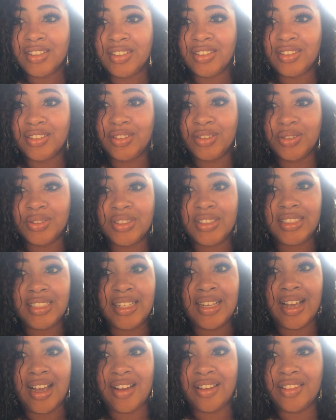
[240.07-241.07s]
you see
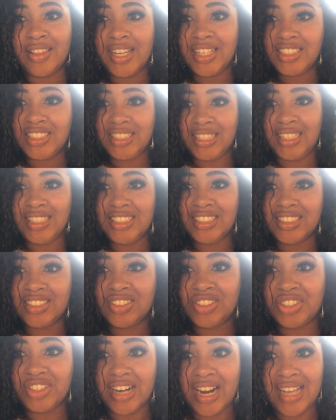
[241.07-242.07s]
how that
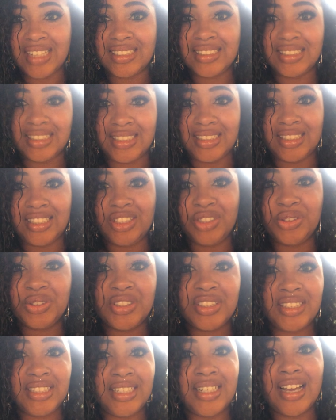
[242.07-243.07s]
changes drastically. You
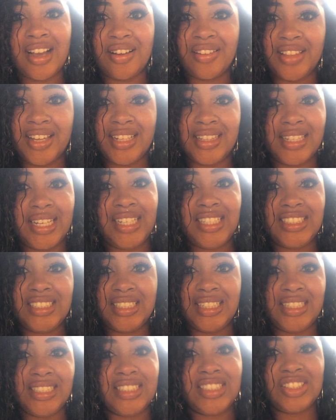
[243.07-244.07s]
see how that light
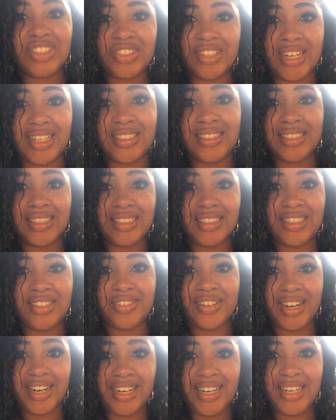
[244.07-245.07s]
changes drastically,
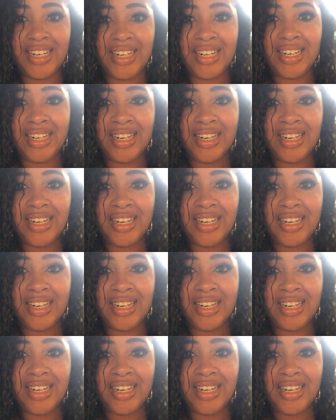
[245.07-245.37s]
right?